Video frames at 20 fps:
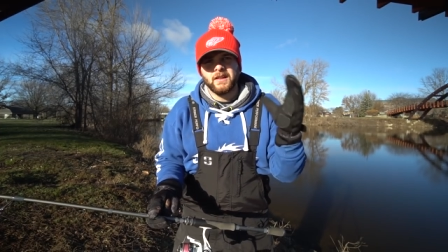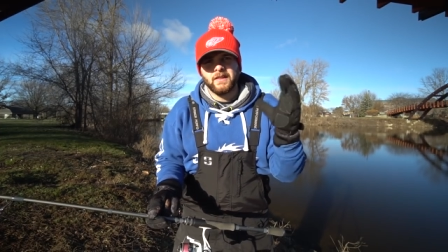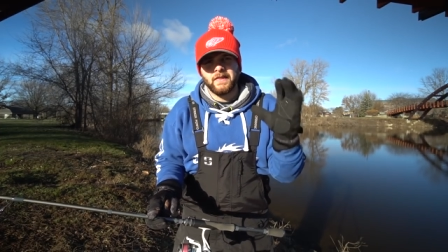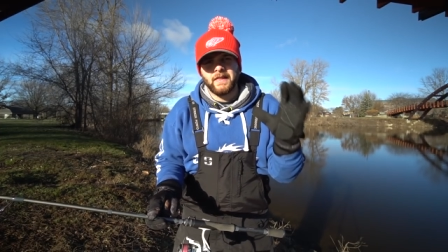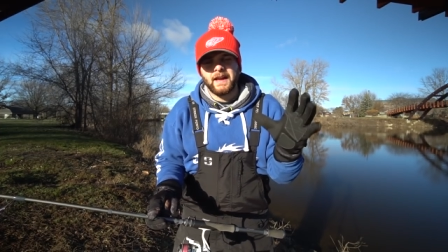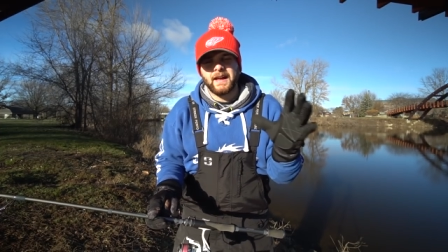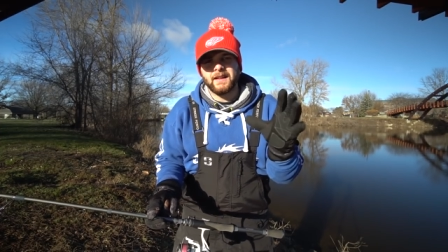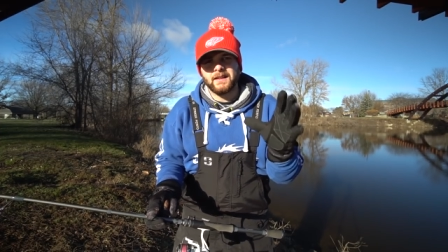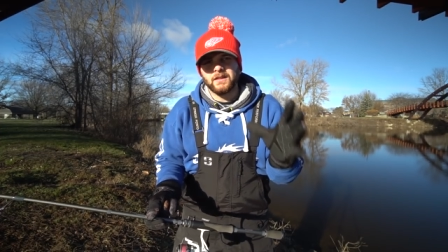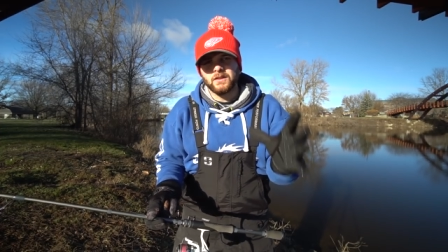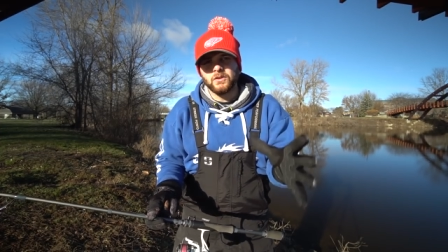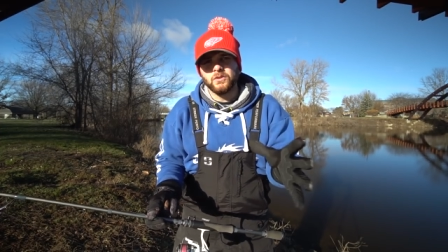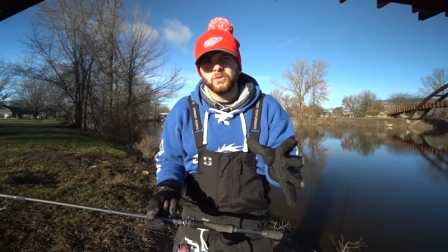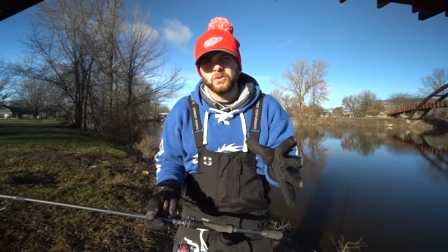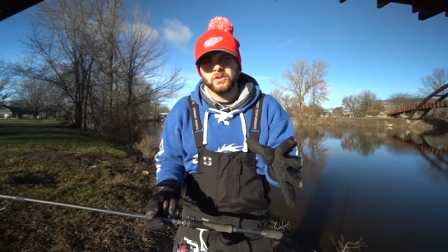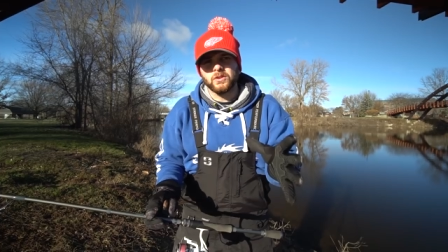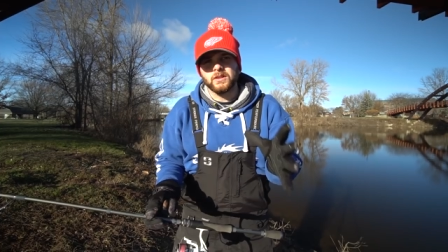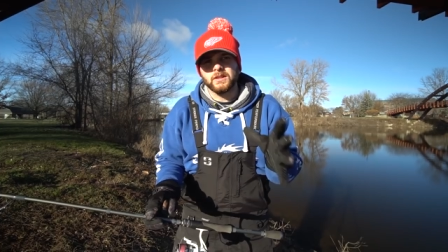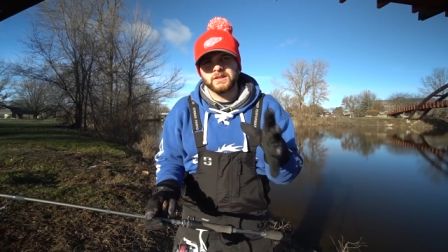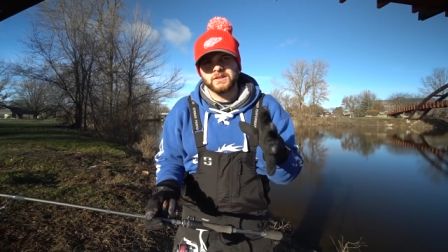that
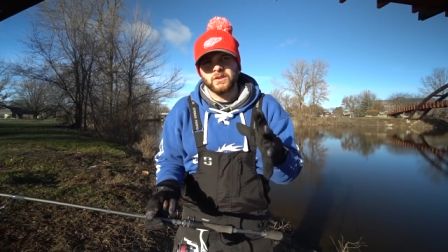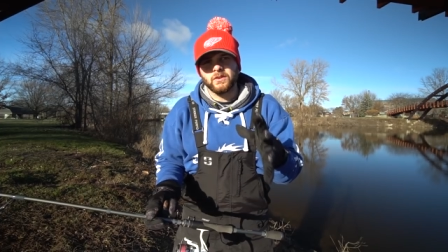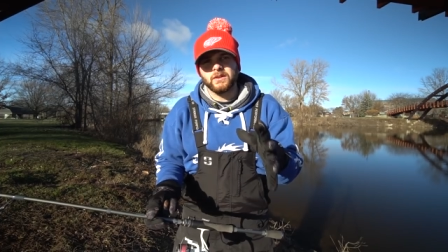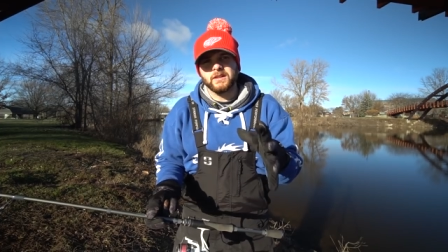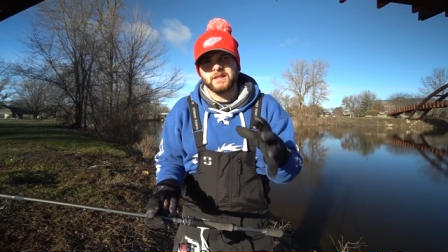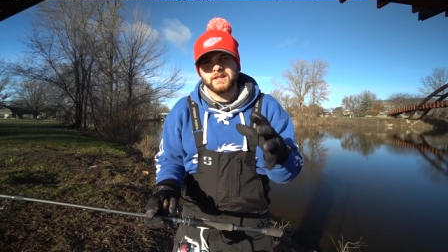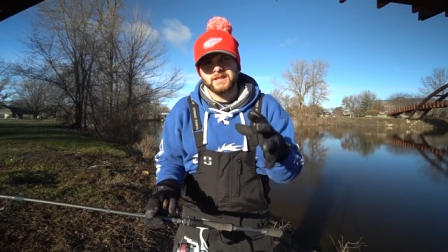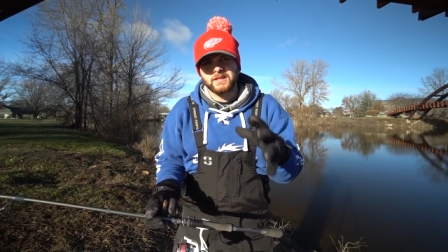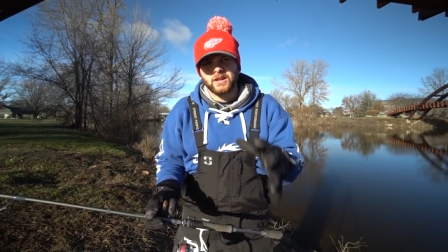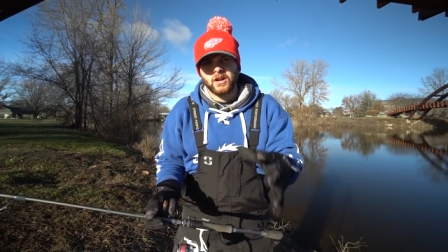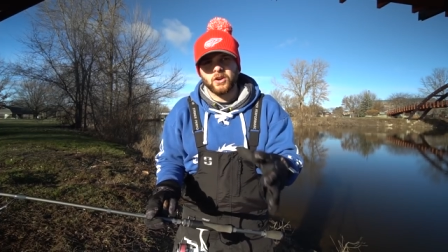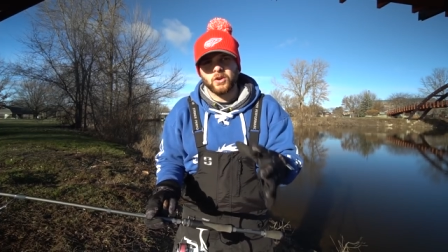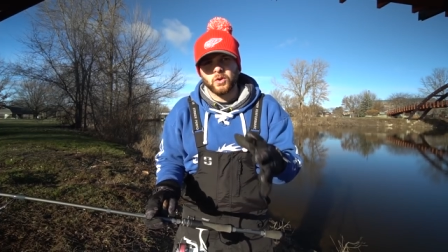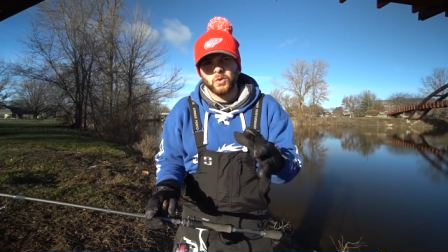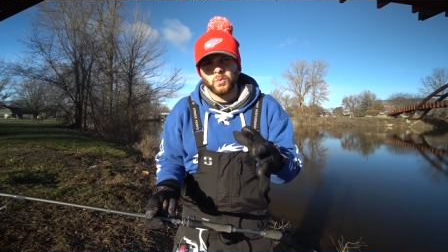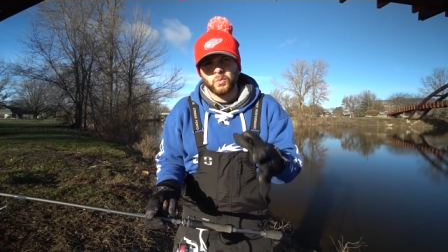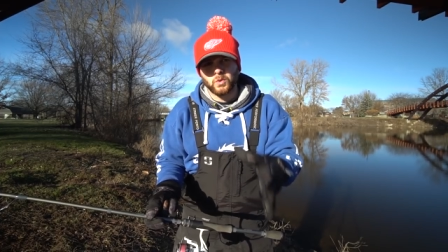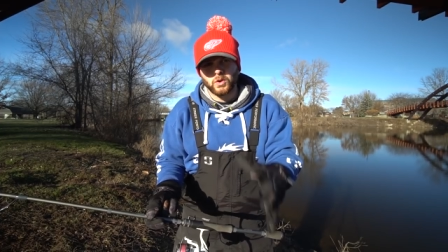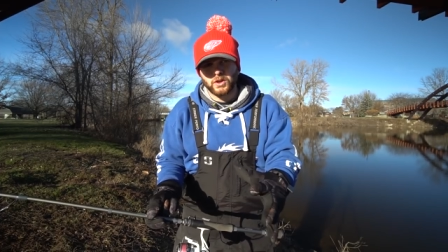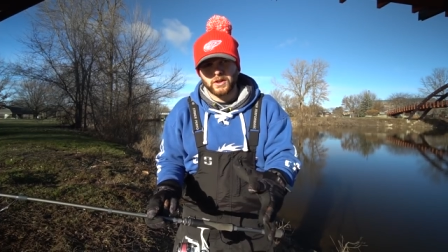lure is going to
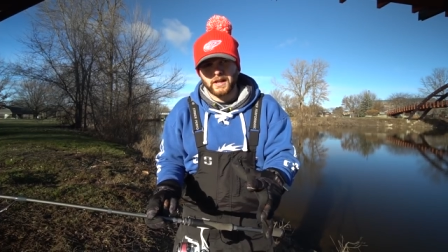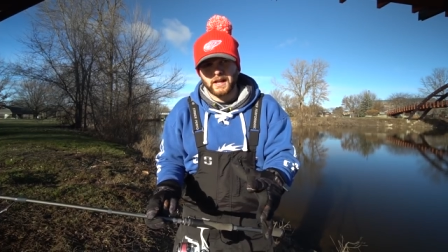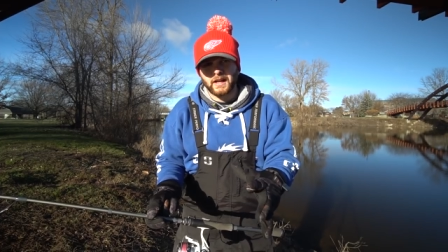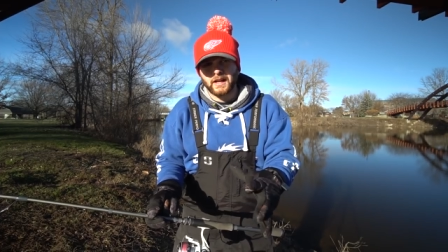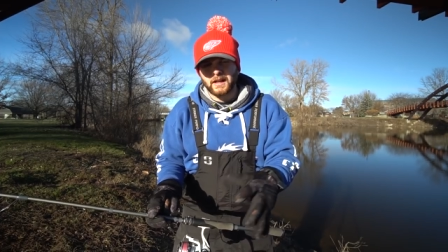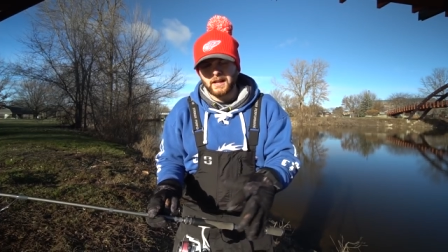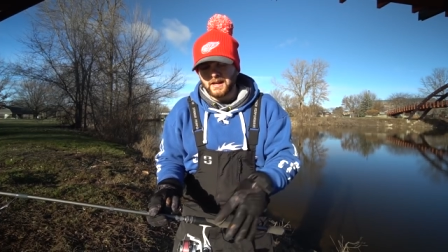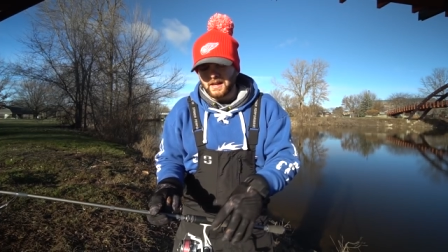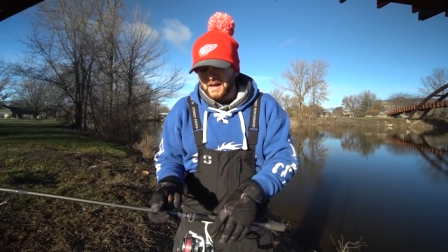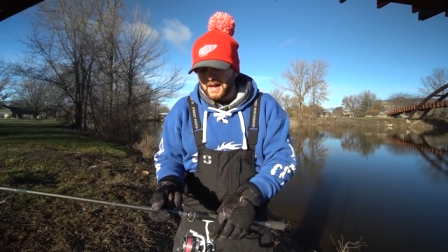start working.